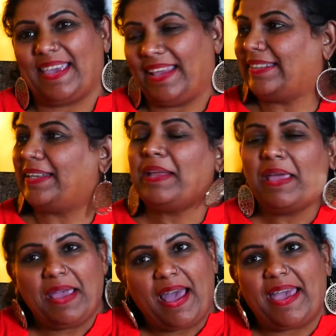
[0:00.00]
Yeah, and then
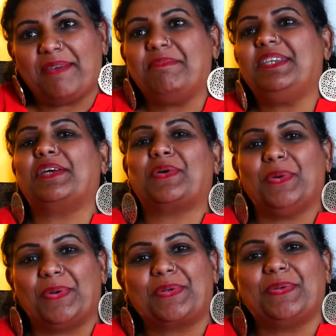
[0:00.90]
I have Meera Kaur,